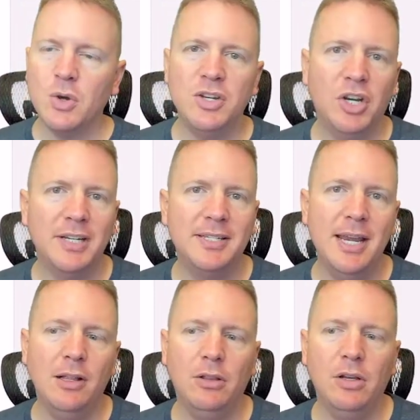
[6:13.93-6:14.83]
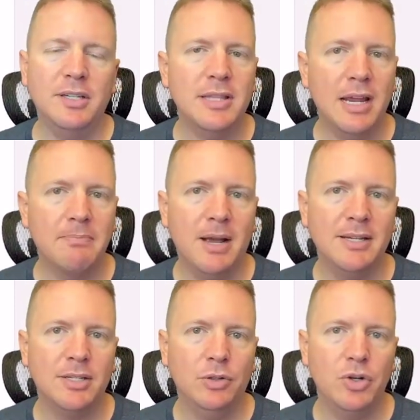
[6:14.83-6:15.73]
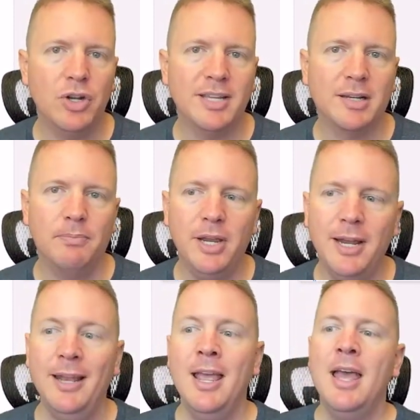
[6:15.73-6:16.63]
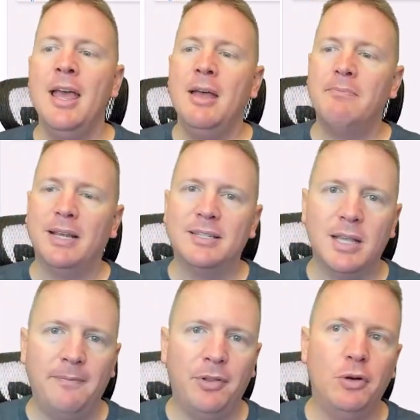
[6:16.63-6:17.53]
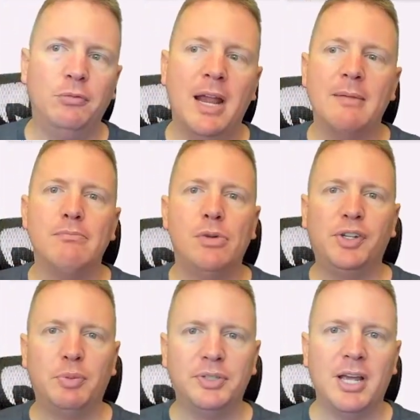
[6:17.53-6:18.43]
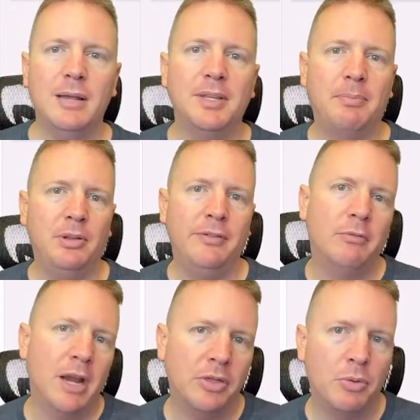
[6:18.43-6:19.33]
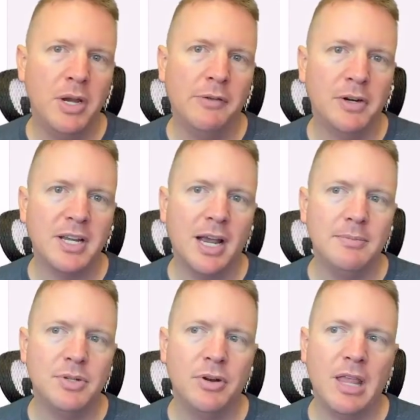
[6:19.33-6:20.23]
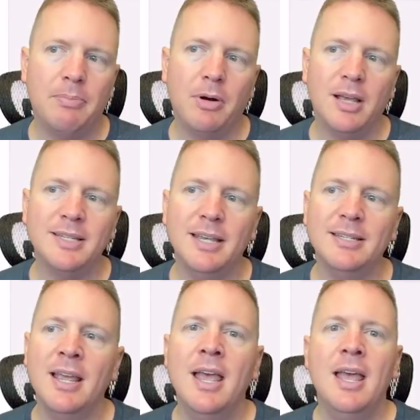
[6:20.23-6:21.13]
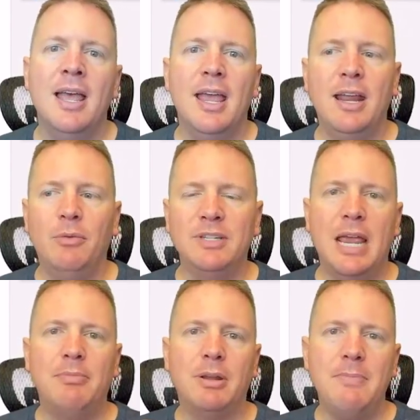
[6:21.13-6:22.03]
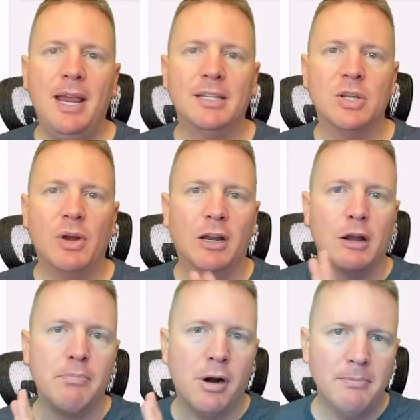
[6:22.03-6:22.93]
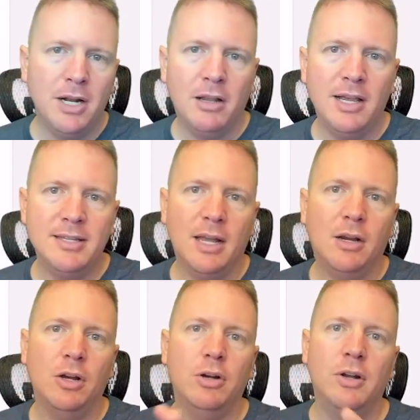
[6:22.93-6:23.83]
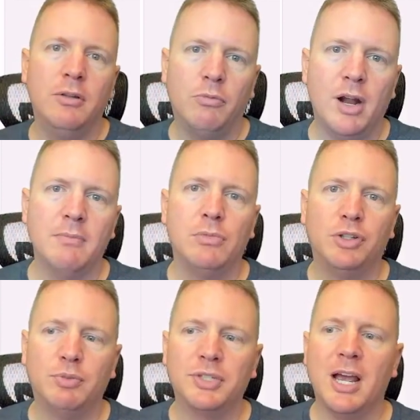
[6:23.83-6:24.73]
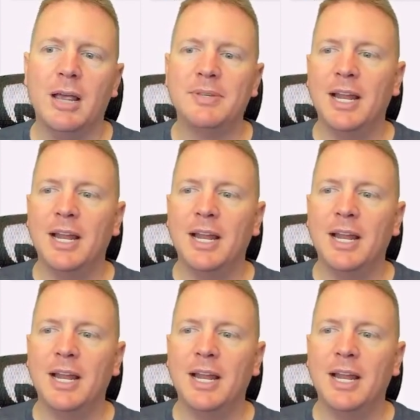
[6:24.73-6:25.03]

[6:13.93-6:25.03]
So as you can see, it looks like my solution has completed. My subflow ran multiple times. I believe it ran 3 different times during that process. And it was able to make it so I can compartmentalize that code and run it multiple times.